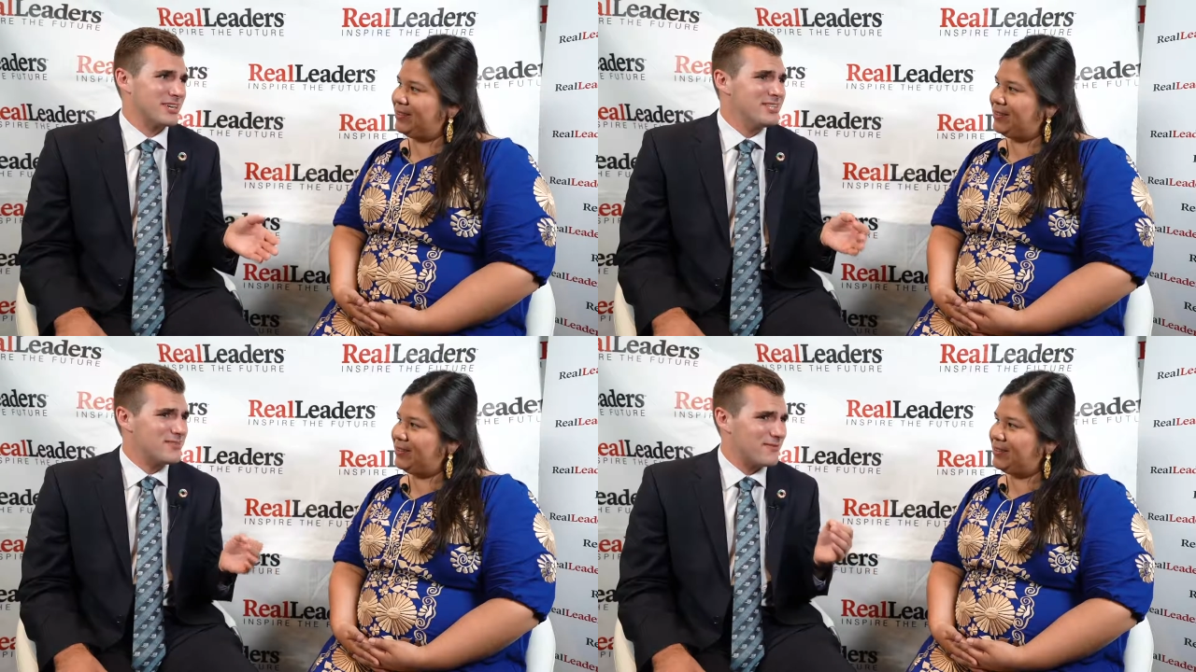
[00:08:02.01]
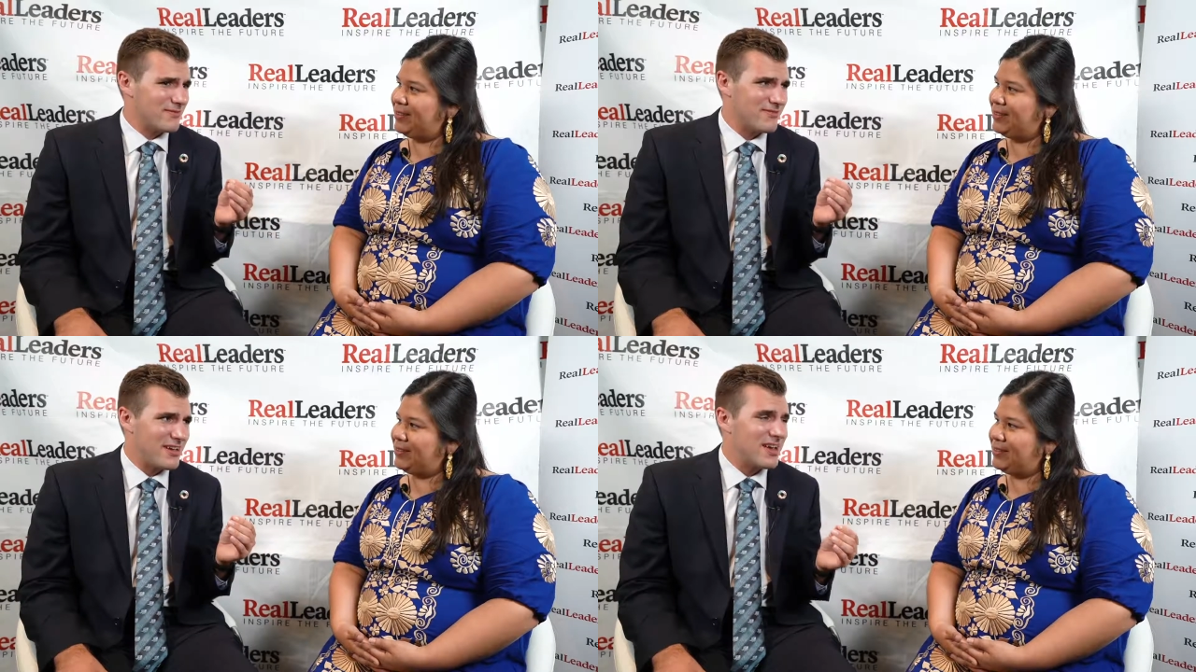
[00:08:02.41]
Speaker 1: It's
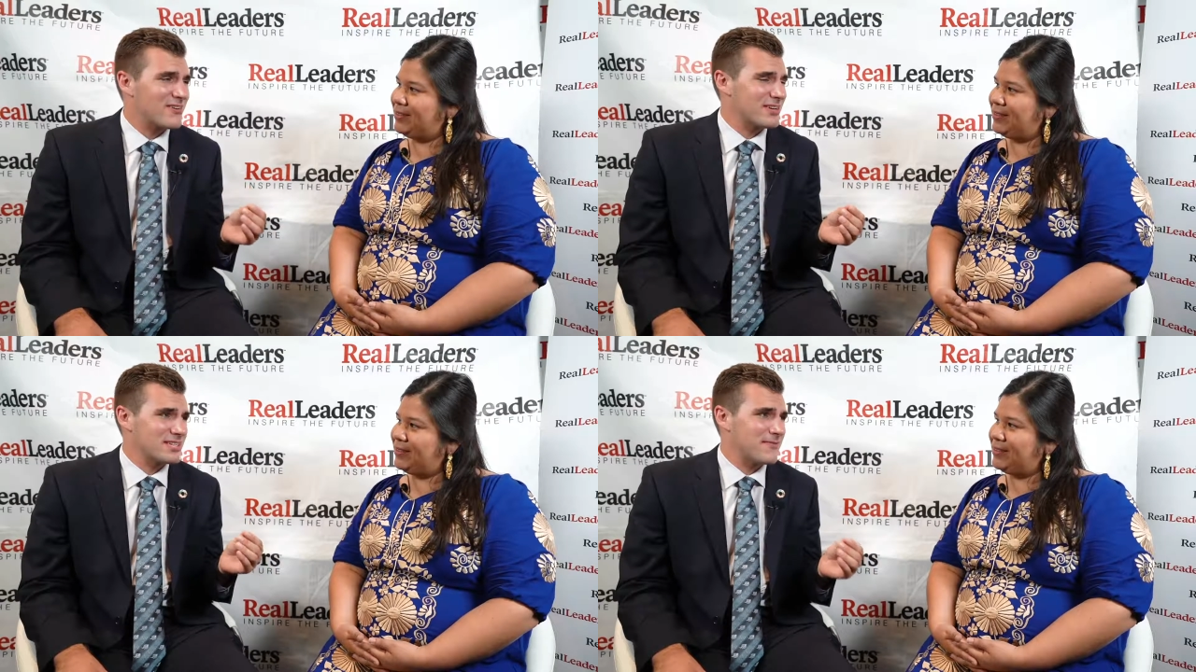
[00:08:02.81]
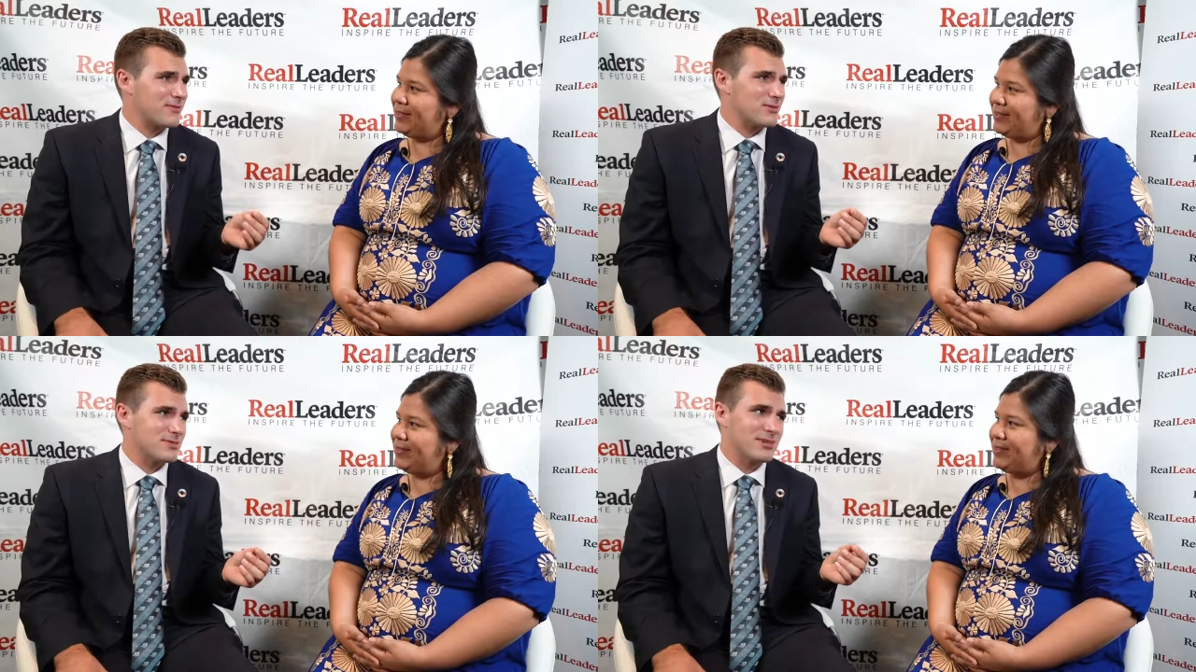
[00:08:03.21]
very
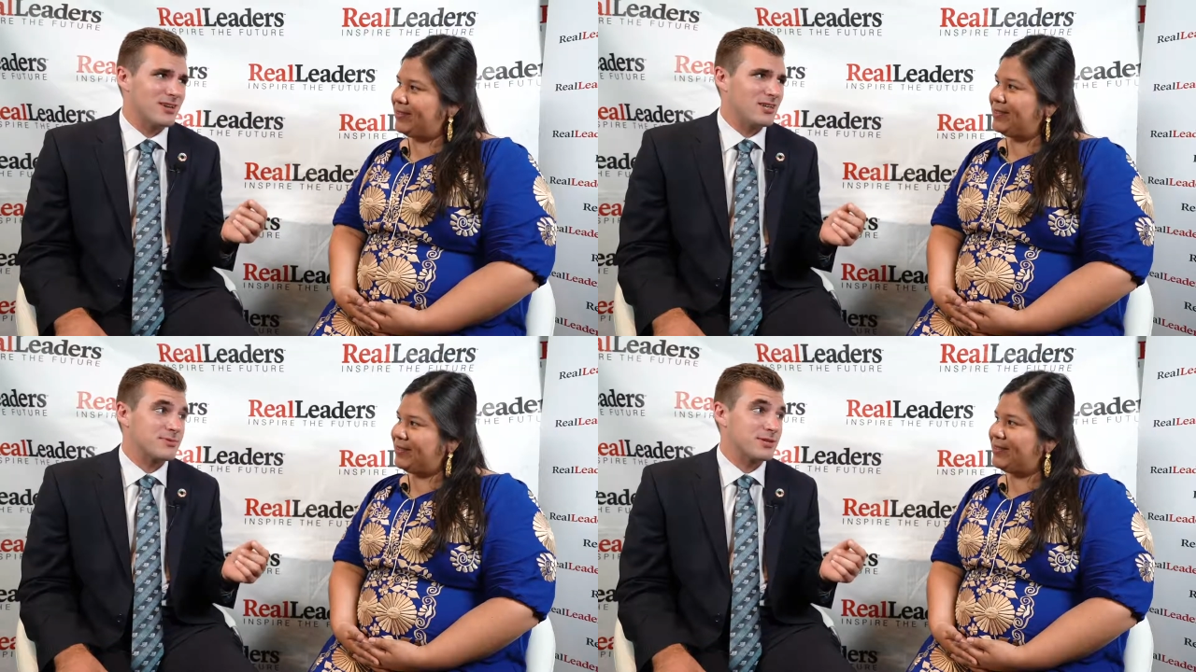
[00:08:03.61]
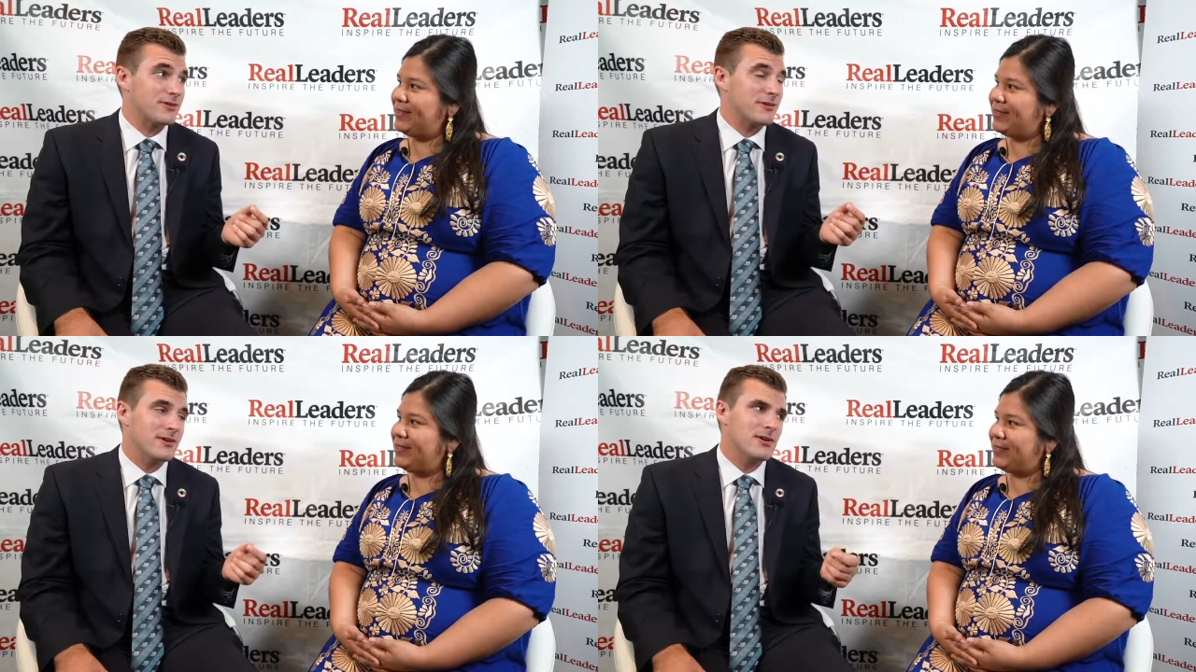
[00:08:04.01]
difficult to be an
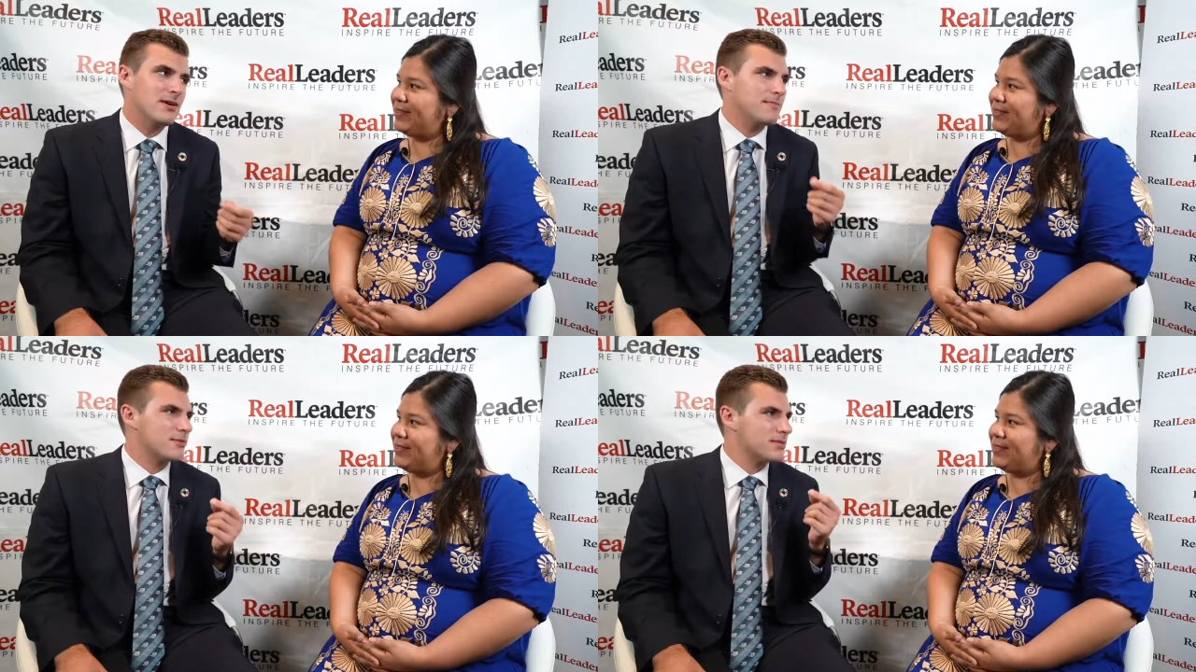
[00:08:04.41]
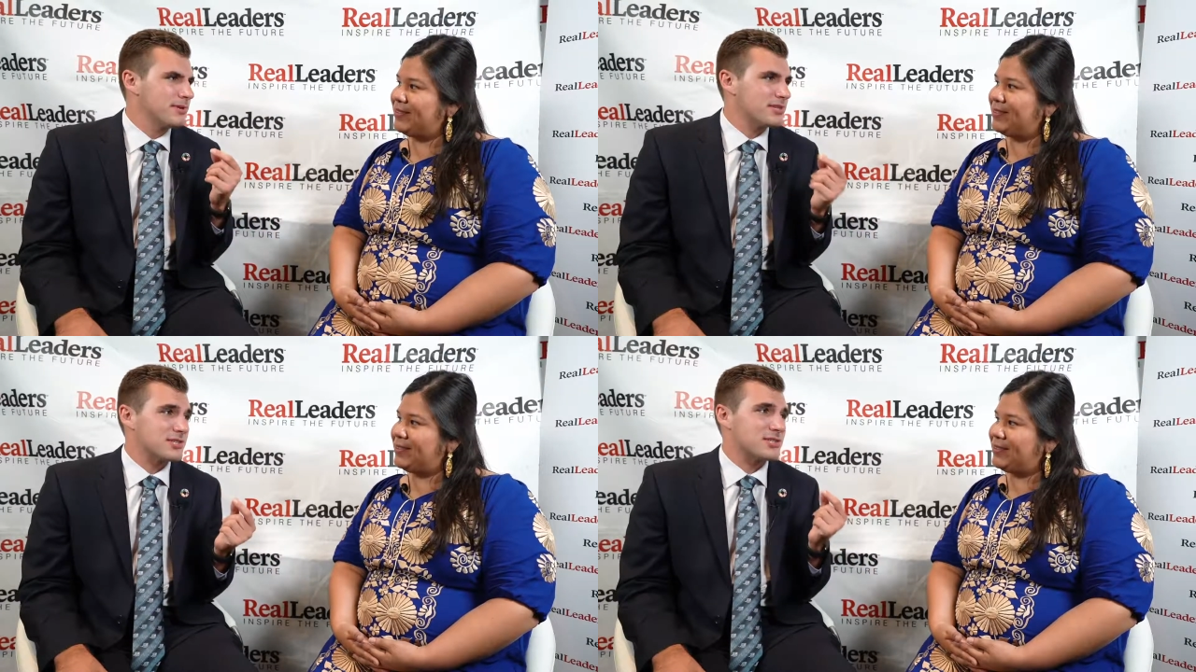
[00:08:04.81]
entrepreneur, but to
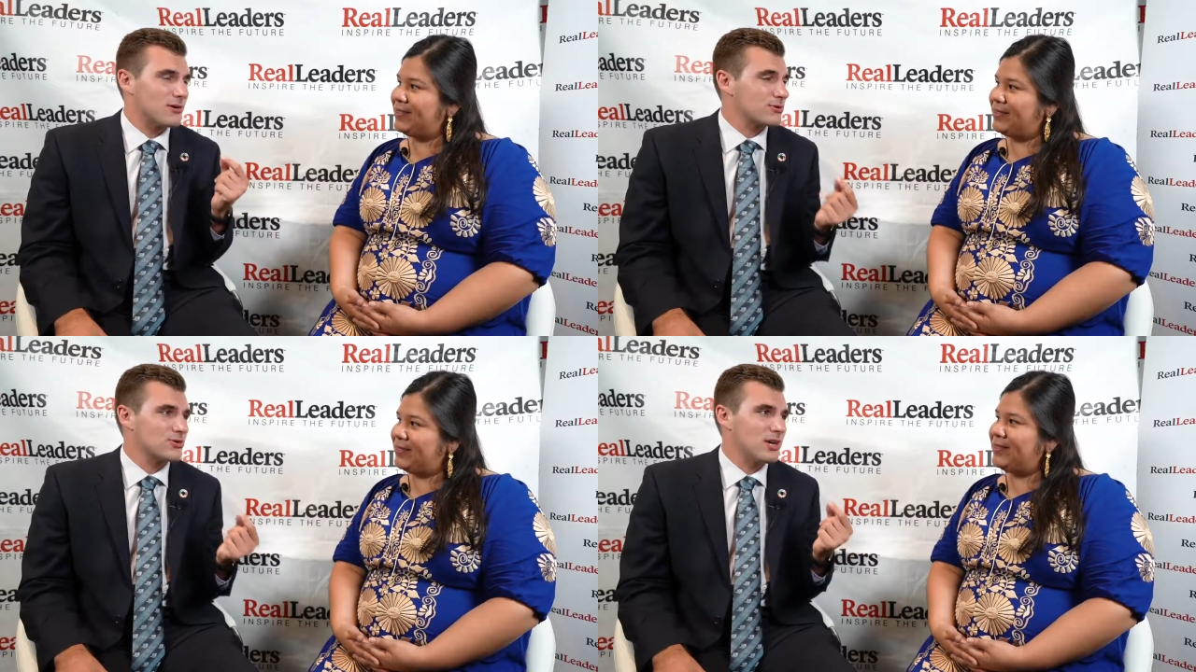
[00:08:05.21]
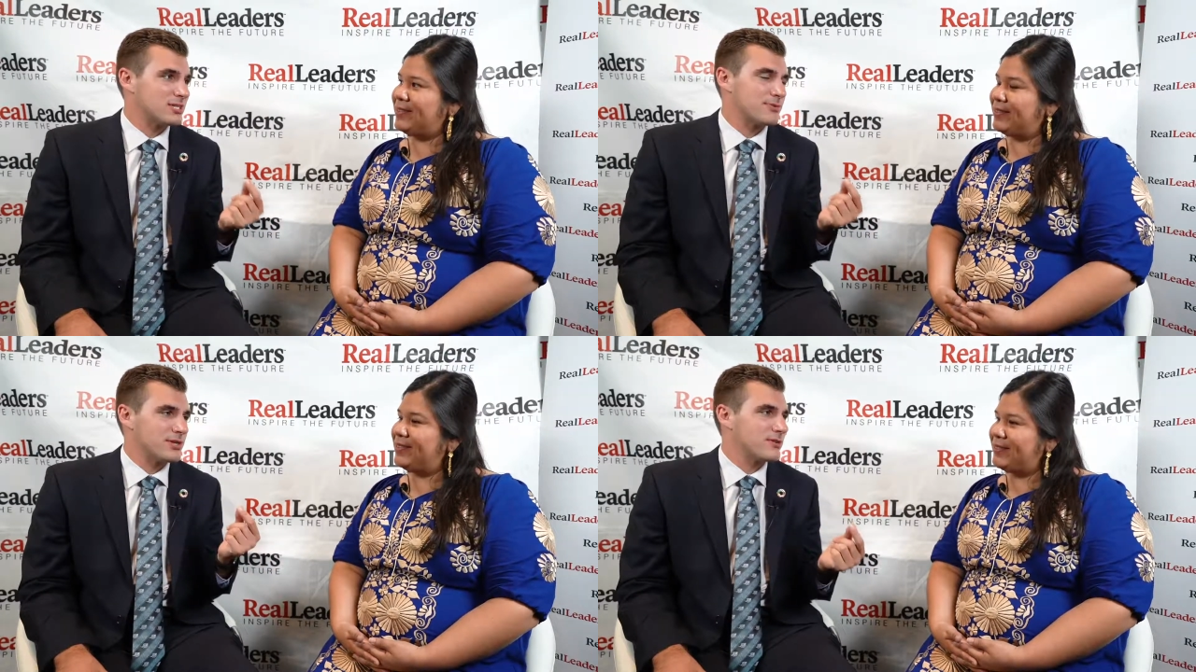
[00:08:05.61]
be a social
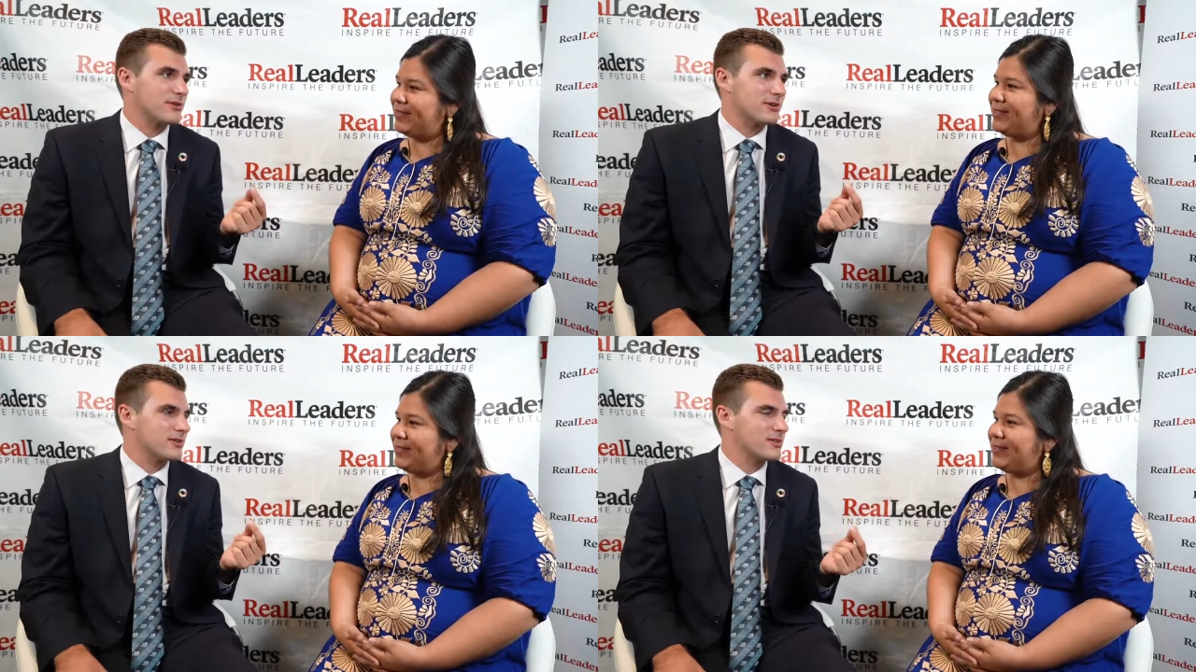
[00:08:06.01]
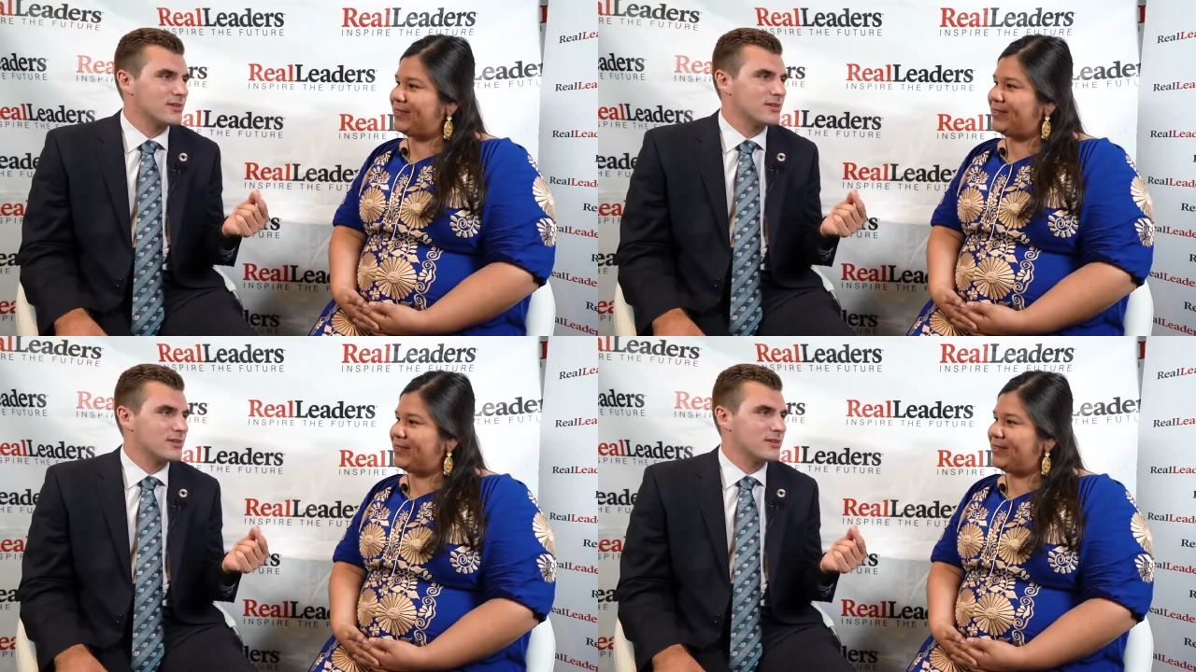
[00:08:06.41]
entrepreneur,